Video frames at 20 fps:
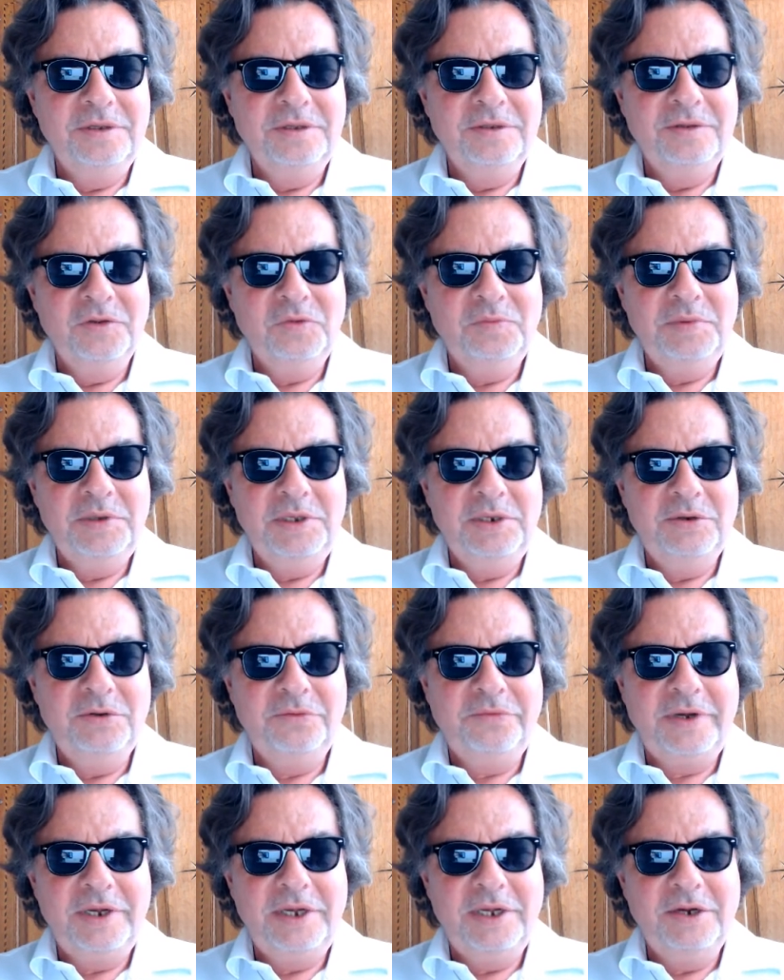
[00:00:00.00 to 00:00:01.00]
the speed
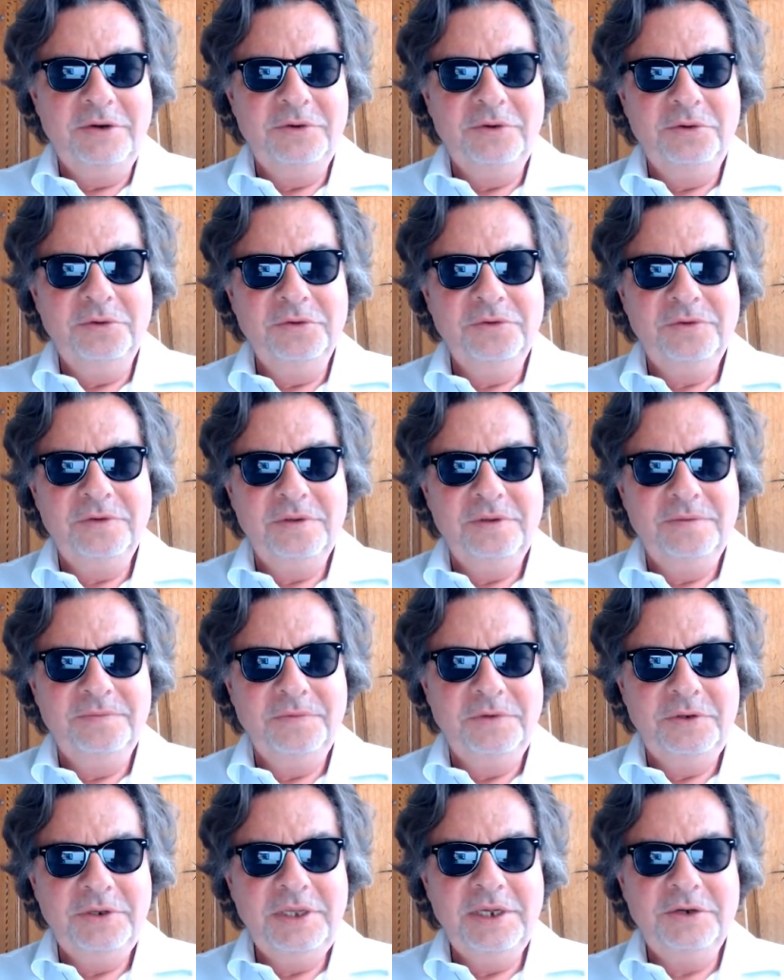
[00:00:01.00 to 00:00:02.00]
of fire growth
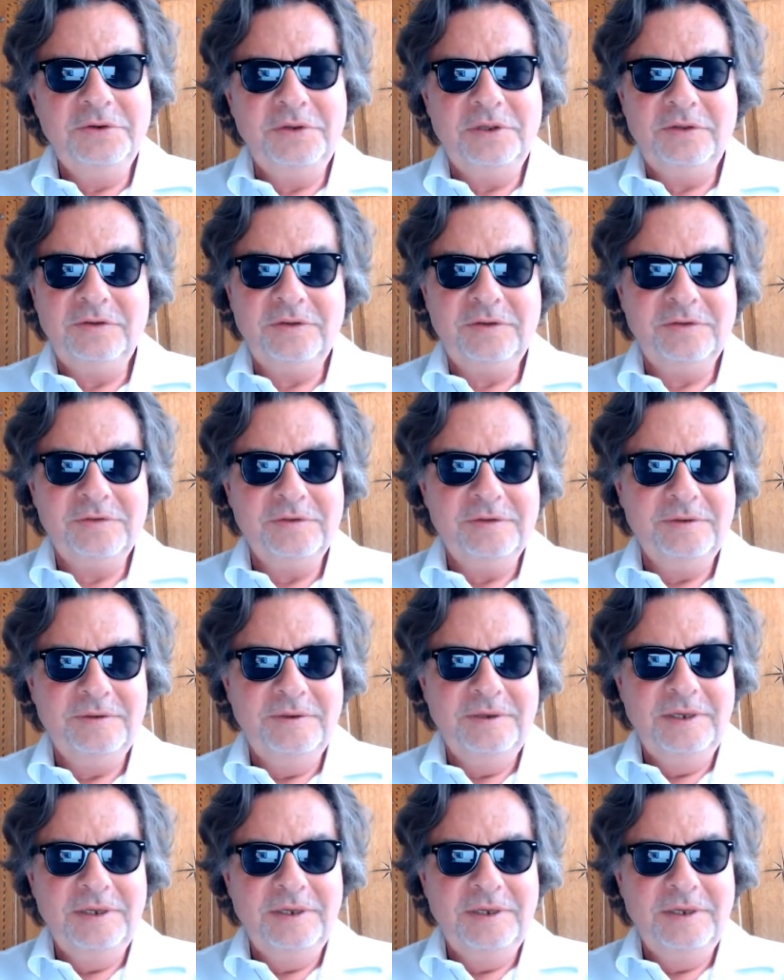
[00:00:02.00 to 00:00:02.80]
decreases,